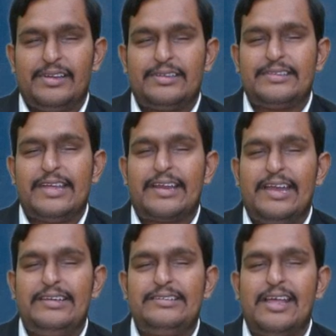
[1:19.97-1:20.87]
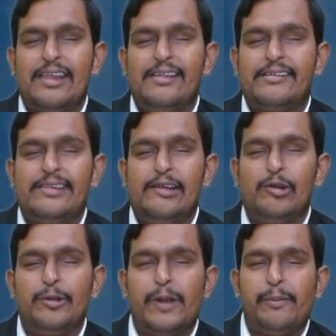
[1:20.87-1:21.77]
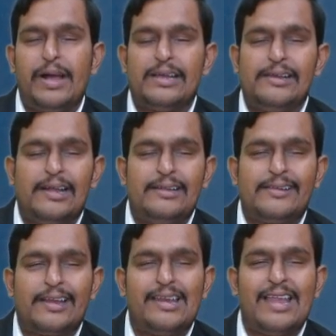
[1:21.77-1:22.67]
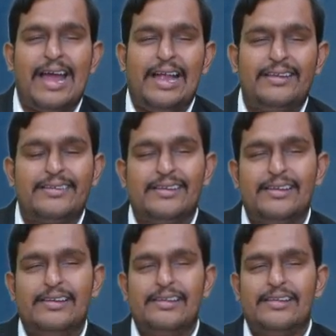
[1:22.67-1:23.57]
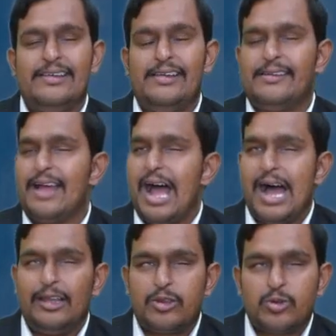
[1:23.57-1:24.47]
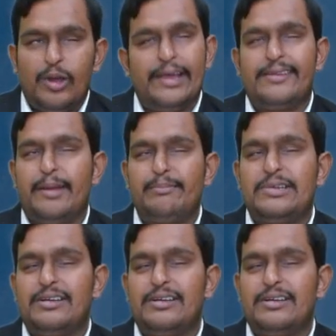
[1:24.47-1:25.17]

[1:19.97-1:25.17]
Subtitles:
the rent received from agricultural lands is also exempt.